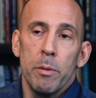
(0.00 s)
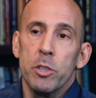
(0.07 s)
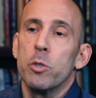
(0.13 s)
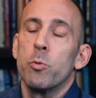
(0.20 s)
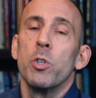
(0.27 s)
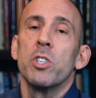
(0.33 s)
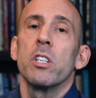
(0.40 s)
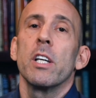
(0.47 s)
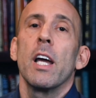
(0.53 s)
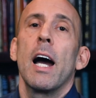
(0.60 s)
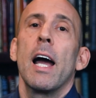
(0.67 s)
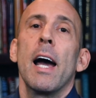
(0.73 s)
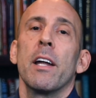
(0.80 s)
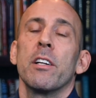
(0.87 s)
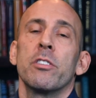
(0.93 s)
I mean, just recently
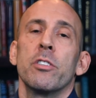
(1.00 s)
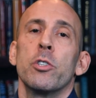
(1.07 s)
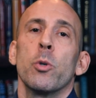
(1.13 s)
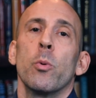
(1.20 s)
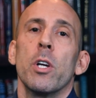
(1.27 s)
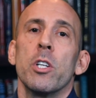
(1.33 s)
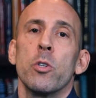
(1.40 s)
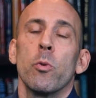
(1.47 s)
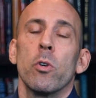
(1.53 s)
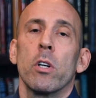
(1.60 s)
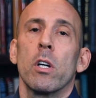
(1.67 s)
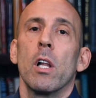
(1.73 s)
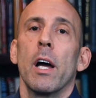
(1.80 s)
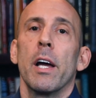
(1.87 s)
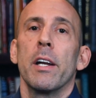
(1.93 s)
I had a situation where
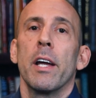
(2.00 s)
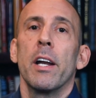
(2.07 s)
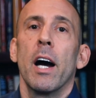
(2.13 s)
a client